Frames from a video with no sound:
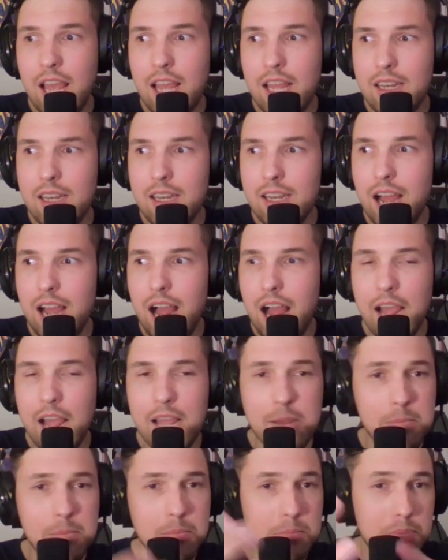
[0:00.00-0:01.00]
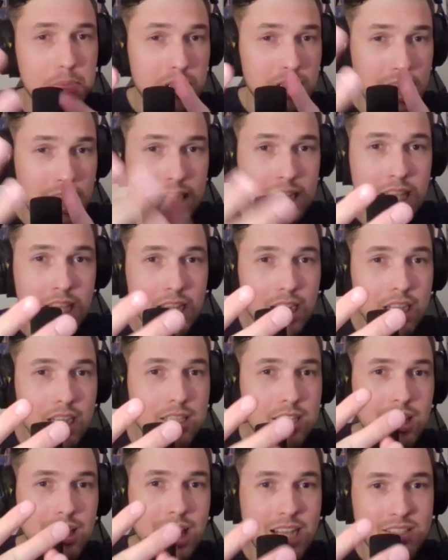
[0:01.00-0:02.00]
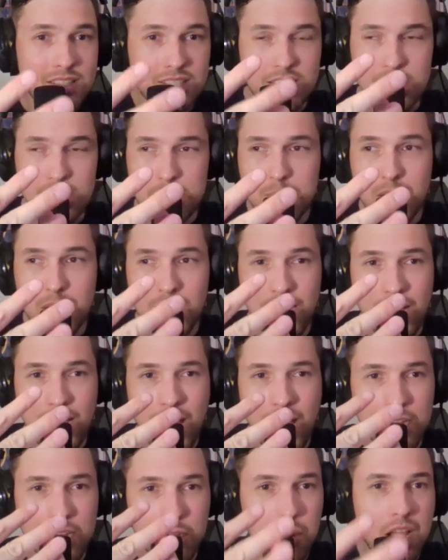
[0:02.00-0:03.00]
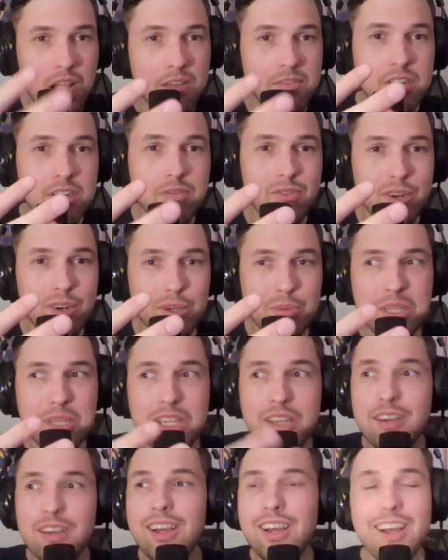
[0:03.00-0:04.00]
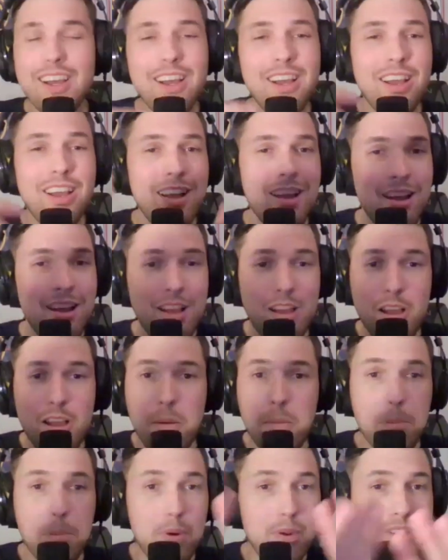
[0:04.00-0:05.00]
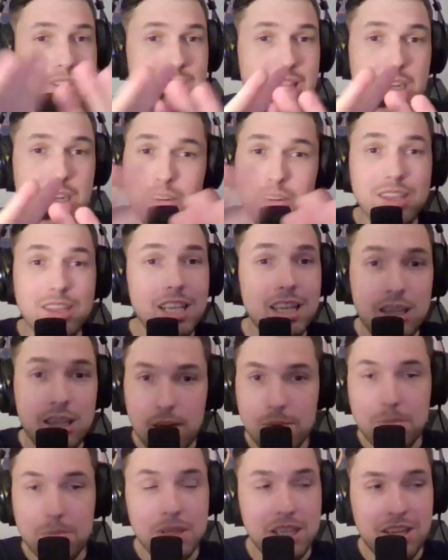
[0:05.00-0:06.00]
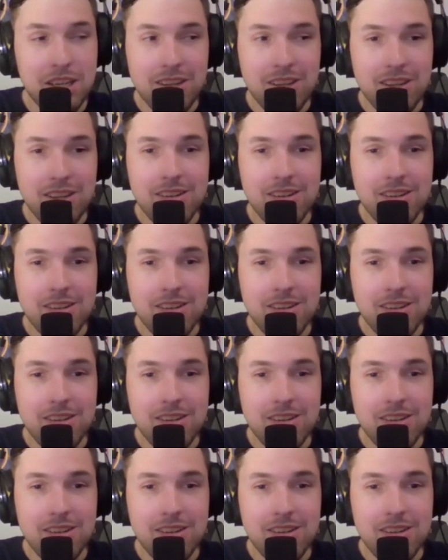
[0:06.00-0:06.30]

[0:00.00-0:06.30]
and I am blanking on the last team. I don't have it in front of me, but they're an elite company.